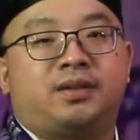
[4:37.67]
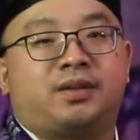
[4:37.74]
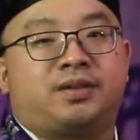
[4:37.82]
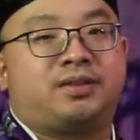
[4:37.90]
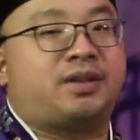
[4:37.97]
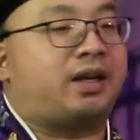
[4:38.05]

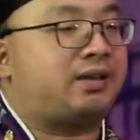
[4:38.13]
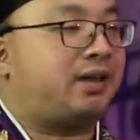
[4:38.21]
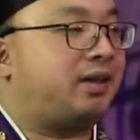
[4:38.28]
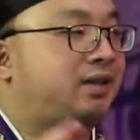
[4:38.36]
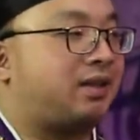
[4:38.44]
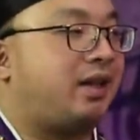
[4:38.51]
So
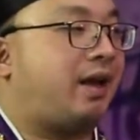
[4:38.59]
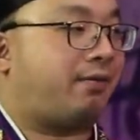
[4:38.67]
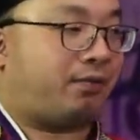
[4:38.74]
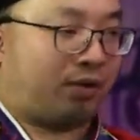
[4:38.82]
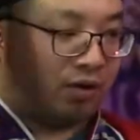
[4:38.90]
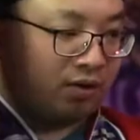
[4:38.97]
nothing's
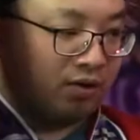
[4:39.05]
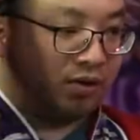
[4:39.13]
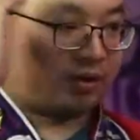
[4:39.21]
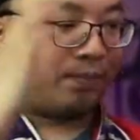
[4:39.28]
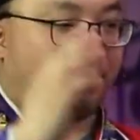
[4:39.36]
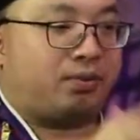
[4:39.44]
left.
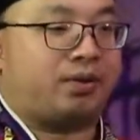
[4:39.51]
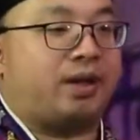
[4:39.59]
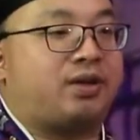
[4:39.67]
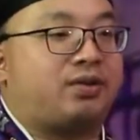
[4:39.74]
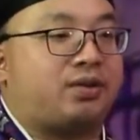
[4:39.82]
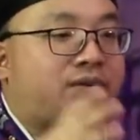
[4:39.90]
All the
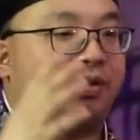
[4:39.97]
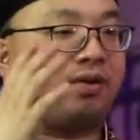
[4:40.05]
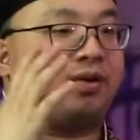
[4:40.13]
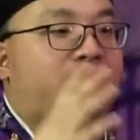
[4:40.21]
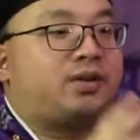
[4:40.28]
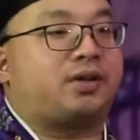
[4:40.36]
potential,
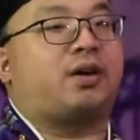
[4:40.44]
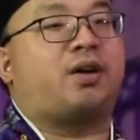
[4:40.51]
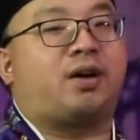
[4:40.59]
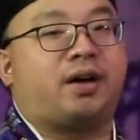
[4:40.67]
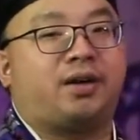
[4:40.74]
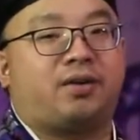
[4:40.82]
all the
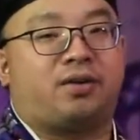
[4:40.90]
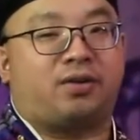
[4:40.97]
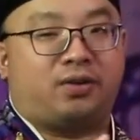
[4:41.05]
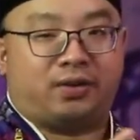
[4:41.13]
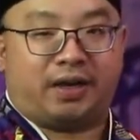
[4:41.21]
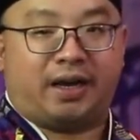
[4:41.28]
heart,
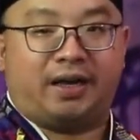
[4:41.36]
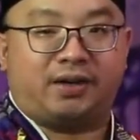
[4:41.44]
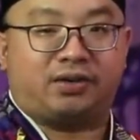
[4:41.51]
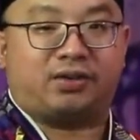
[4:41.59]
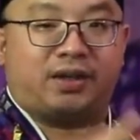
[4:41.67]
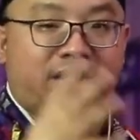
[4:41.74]
all the
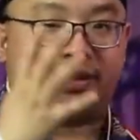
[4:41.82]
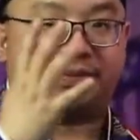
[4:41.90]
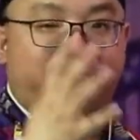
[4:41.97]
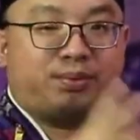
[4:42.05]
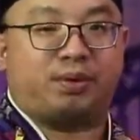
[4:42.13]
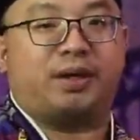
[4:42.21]
energy is
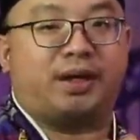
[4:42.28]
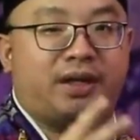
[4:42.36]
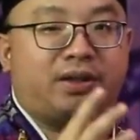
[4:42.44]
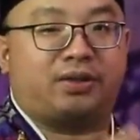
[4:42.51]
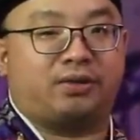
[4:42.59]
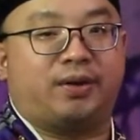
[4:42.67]
put
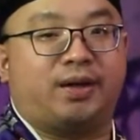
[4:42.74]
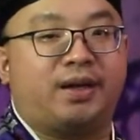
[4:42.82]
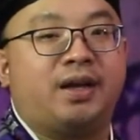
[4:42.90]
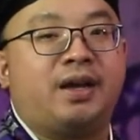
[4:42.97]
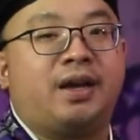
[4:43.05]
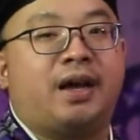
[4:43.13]
into it,
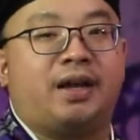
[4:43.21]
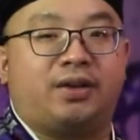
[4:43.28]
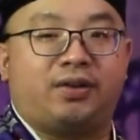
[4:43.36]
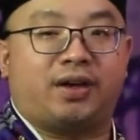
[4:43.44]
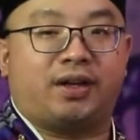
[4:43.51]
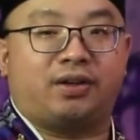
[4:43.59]
and
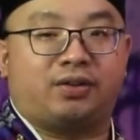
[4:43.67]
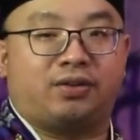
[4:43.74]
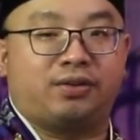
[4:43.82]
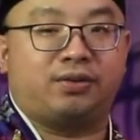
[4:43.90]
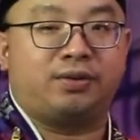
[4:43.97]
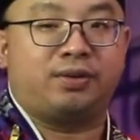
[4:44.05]
you can
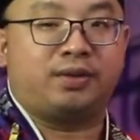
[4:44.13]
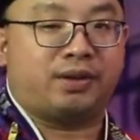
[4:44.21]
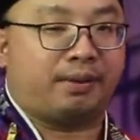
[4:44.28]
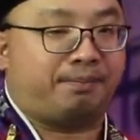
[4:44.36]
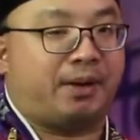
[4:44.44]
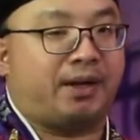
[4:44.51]
do
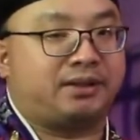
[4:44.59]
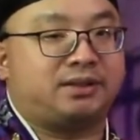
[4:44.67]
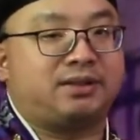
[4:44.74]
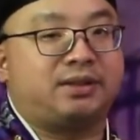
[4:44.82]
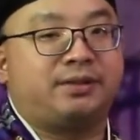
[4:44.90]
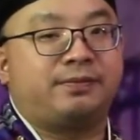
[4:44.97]
the best,
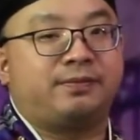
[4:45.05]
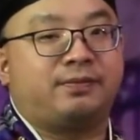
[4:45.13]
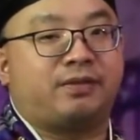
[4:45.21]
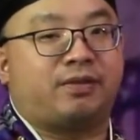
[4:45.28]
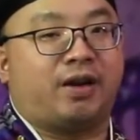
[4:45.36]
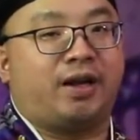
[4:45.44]

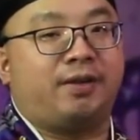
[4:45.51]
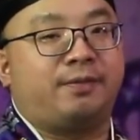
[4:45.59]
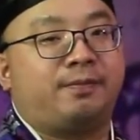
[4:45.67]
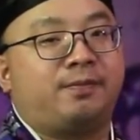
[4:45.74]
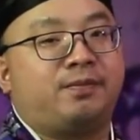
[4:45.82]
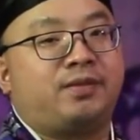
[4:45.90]
right?
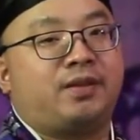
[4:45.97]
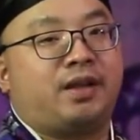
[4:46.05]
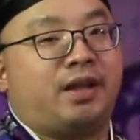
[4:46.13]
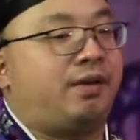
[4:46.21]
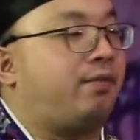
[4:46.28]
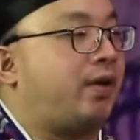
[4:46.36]

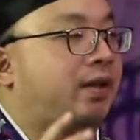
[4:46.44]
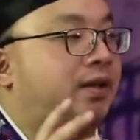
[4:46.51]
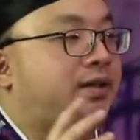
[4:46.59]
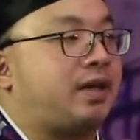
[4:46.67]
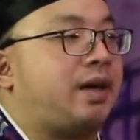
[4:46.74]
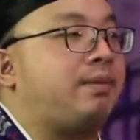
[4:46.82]
If at the
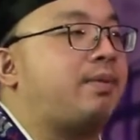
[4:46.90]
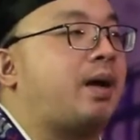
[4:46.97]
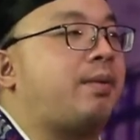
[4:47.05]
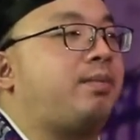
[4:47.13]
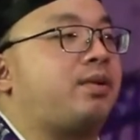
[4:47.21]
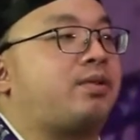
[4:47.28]
same
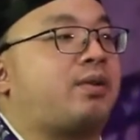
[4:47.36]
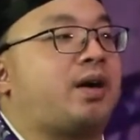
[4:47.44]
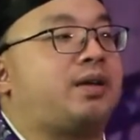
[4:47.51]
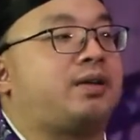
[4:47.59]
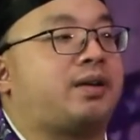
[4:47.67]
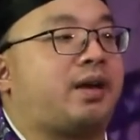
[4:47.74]
time you're
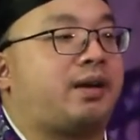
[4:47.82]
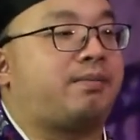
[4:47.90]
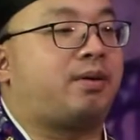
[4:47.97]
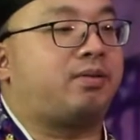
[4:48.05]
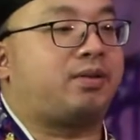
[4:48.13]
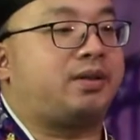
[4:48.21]
trying to
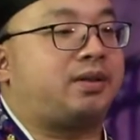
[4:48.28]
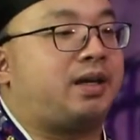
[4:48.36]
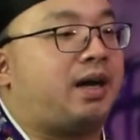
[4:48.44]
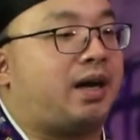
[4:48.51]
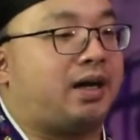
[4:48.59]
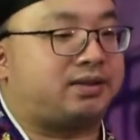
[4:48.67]

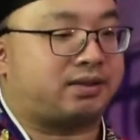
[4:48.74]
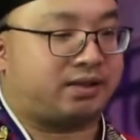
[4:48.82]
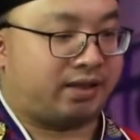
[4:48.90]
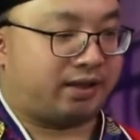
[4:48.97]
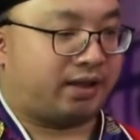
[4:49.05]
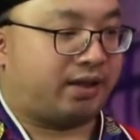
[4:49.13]
multitask,
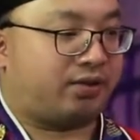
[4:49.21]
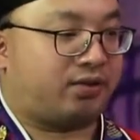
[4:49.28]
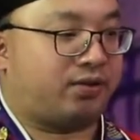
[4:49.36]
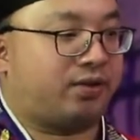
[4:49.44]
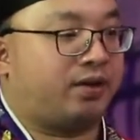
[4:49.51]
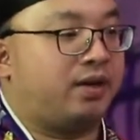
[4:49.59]
and then
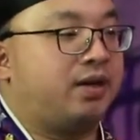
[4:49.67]
you're